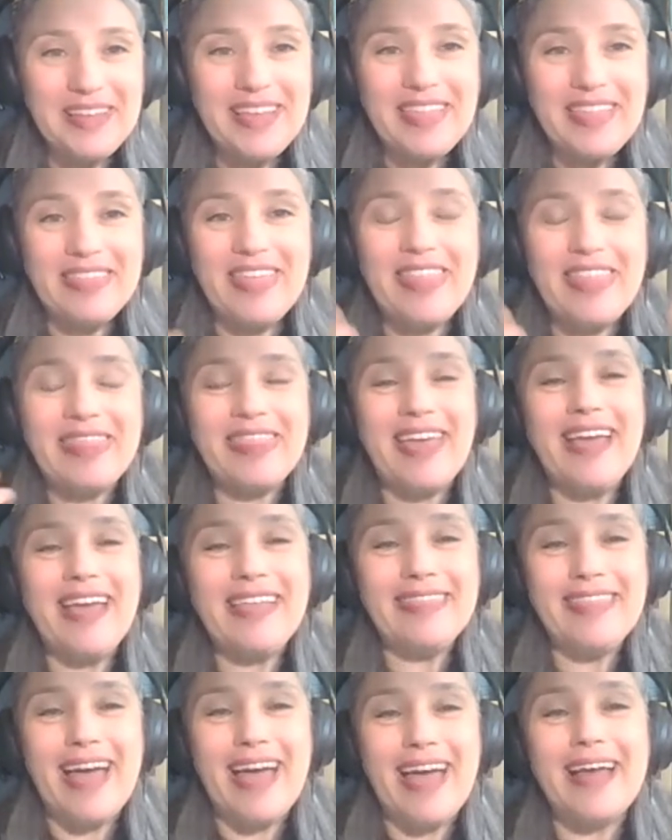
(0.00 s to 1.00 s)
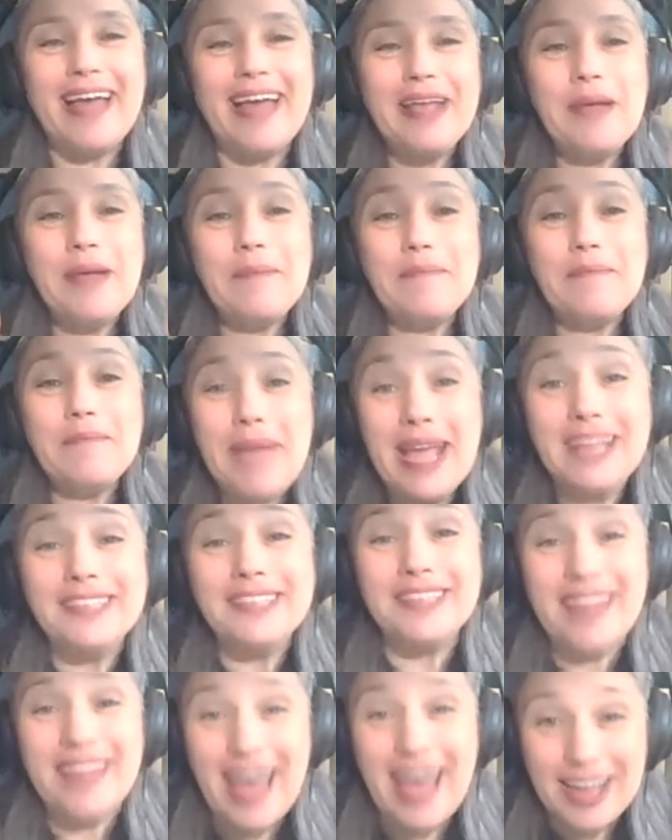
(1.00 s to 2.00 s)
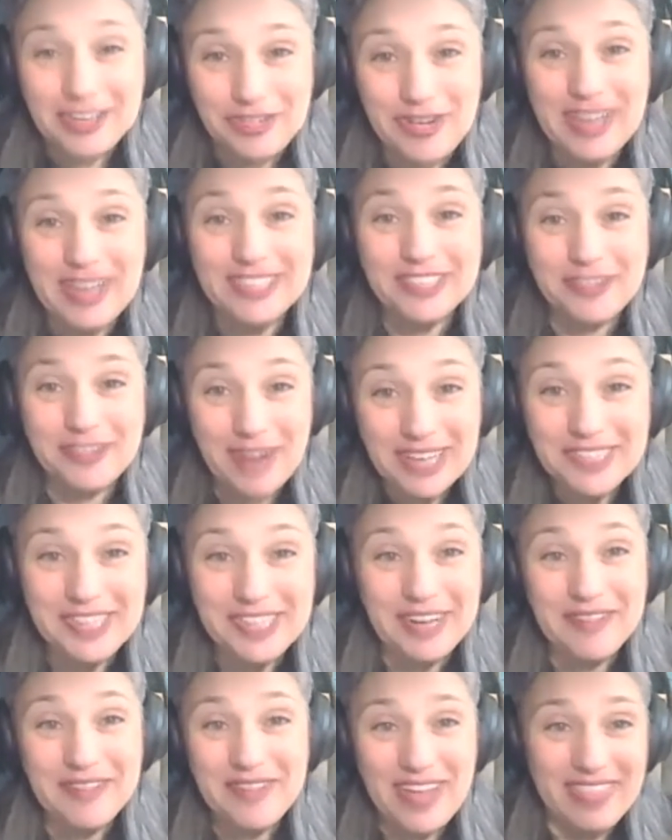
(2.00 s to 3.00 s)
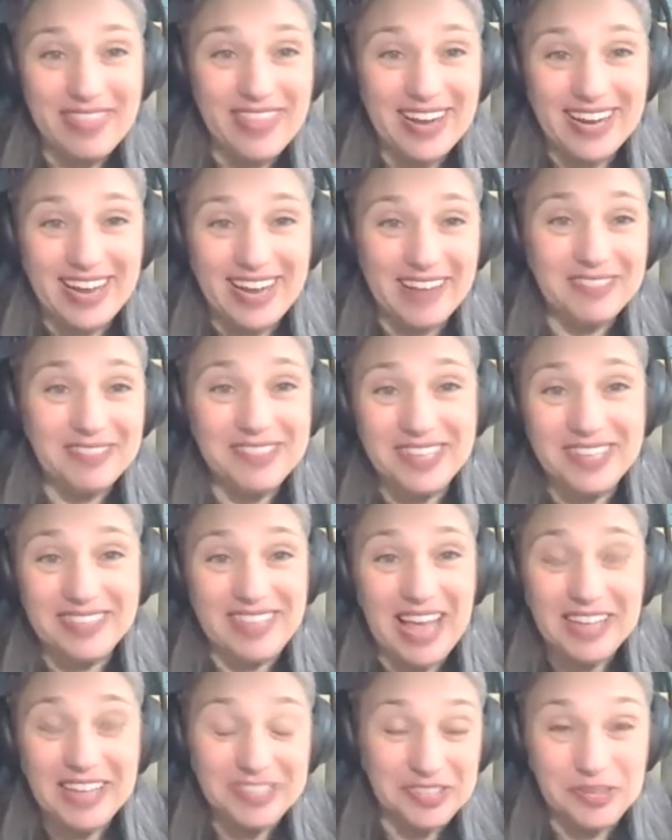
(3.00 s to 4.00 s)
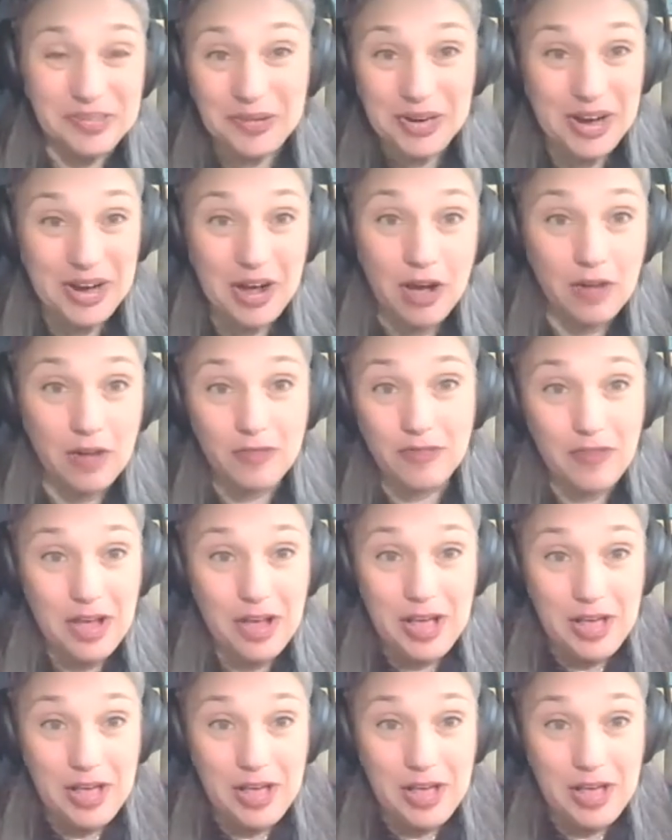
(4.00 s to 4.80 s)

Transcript: the thing that makes that transgressive and that gives it that sort of